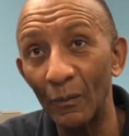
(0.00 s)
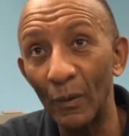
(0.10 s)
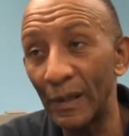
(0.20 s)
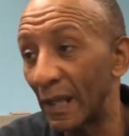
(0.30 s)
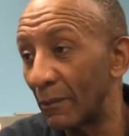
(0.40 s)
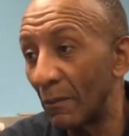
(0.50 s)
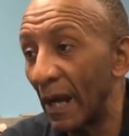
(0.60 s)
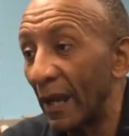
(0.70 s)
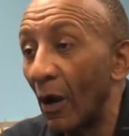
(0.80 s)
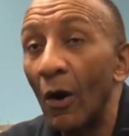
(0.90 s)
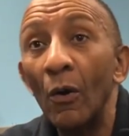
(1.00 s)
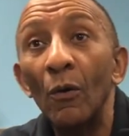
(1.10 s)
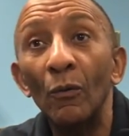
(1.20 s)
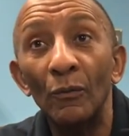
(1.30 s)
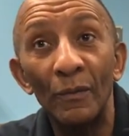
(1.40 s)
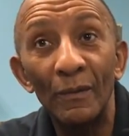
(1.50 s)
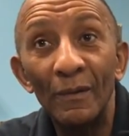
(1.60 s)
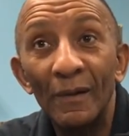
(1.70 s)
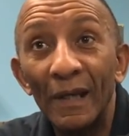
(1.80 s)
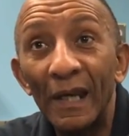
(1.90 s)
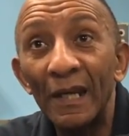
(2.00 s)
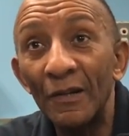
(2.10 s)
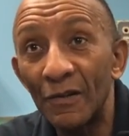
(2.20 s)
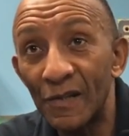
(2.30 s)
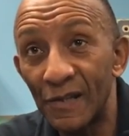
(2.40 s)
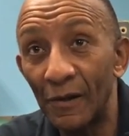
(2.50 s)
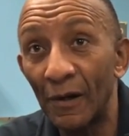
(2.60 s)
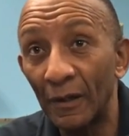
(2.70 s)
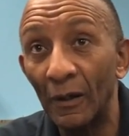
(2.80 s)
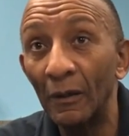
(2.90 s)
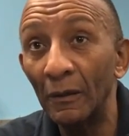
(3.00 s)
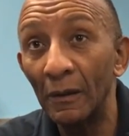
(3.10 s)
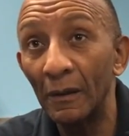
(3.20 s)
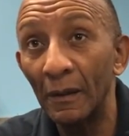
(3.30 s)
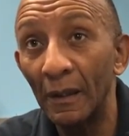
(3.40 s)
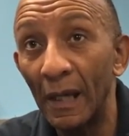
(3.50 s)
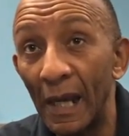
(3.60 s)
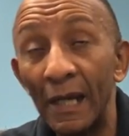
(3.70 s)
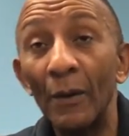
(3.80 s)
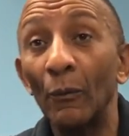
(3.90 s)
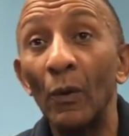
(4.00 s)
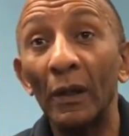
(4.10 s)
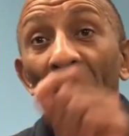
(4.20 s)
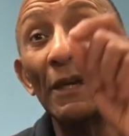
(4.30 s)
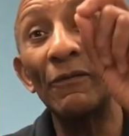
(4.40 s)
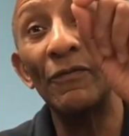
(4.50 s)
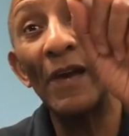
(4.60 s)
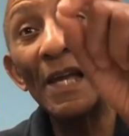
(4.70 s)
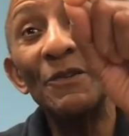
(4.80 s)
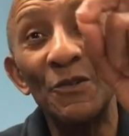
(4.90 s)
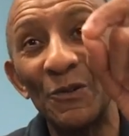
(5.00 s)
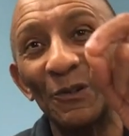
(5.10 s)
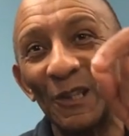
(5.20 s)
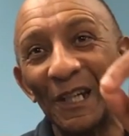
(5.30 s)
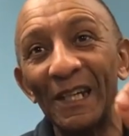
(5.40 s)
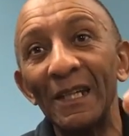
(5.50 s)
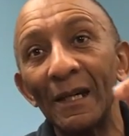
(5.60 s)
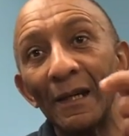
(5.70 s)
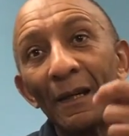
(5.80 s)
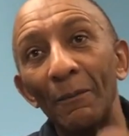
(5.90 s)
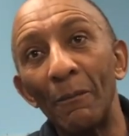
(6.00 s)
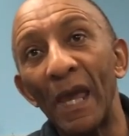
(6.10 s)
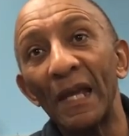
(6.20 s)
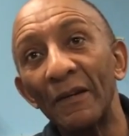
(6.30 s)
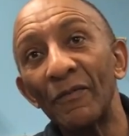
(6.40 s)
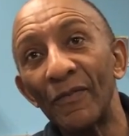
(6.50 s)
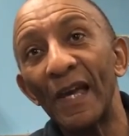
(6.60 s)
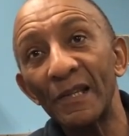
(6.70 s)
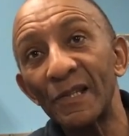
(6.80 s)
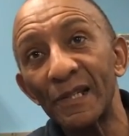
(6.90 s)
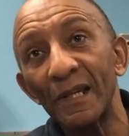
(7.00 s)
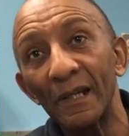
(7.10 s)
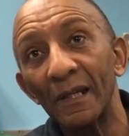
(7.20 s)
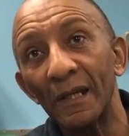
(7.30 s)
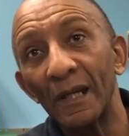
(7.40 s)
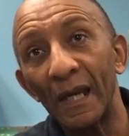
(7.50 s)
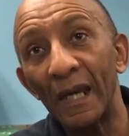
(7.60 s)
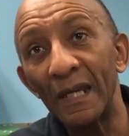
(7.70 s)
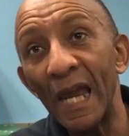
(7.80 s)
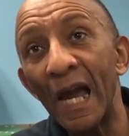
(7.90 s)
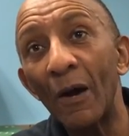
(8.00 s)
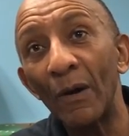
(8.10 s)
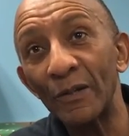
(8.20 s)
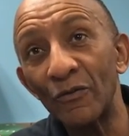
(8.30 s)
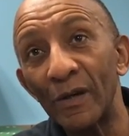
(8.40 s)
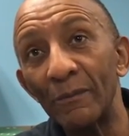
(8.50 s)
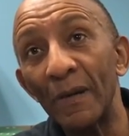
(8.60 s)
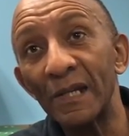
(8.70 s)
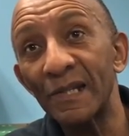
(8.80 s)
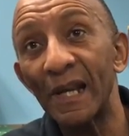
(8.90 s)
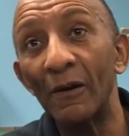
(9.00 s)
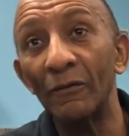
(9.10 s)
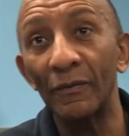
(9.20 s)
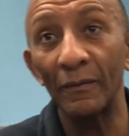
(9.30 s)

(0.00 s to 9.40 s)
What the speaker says: within my own inner circle, and it will eventually manifest in how I treat myself.